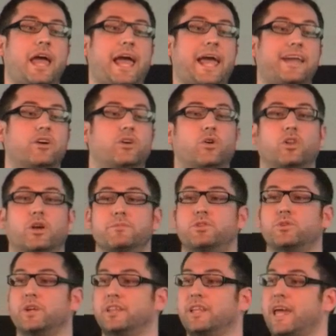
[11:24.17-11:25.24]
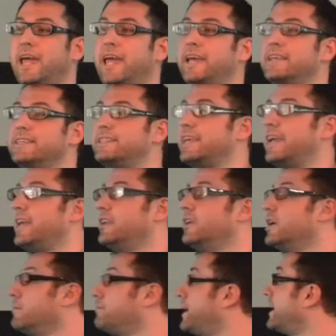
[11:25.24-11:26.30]
And all I'm doing there is then
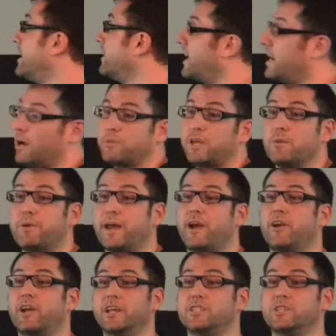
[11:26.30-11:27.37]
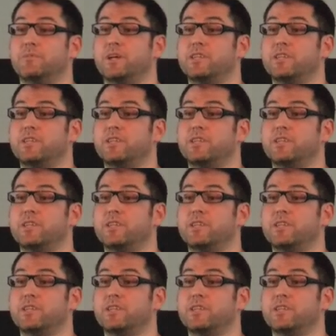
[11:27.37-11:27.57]
picking that up, comparing it to